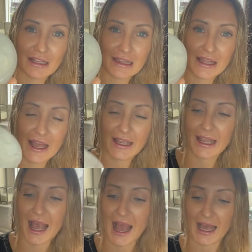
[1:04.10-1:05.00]
thick.
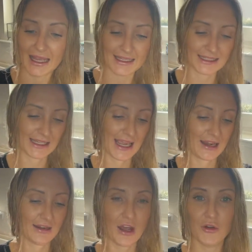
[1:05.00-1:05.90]
And
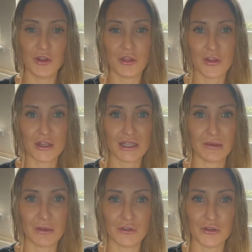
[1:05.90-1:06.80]
again, only the third time
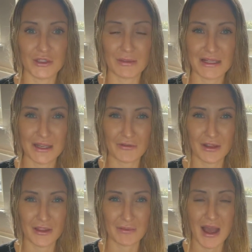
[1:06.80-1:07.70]
I've used it, but I definitely
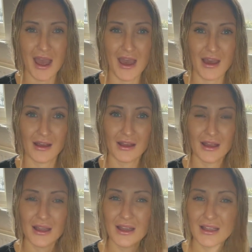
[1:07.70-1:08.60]
think my hair
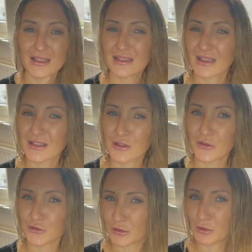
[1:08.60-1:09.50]
is kind of
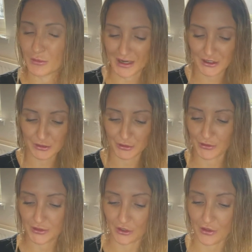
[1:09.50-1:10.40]
softer and more manageable.
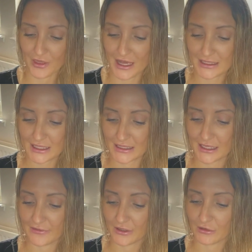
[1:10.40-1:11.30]
So that's a
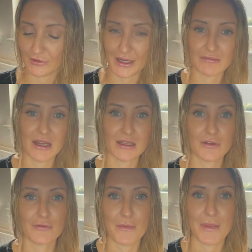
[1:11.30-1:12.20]
definite recommend
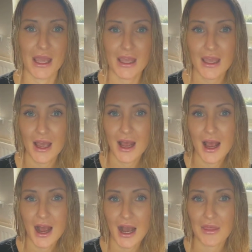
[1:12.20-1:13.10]
from me.
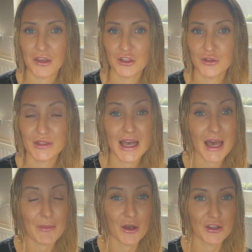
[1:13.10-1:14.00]
I then used the
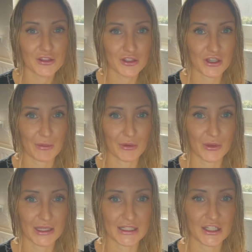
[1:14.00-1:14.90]
Hairburst shampoo
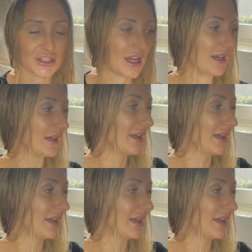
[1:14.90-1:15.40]
and conditioner,